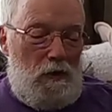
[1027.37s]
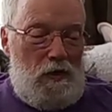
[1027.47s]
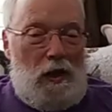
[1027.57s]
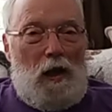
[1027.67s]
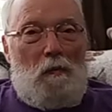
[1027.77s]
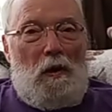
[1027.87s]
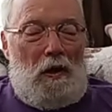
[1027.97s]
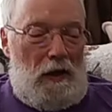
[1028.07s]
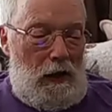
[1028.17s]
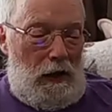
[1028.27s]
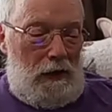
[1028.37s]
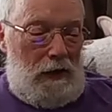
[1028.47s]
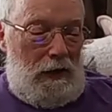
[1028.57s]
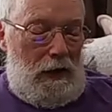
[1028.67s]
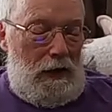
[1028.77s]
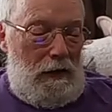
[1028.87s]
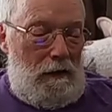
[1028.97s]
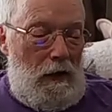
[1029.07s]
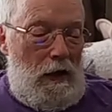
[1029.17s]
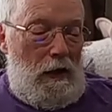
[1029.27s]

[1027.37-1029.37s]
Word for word: was celebrating like a king.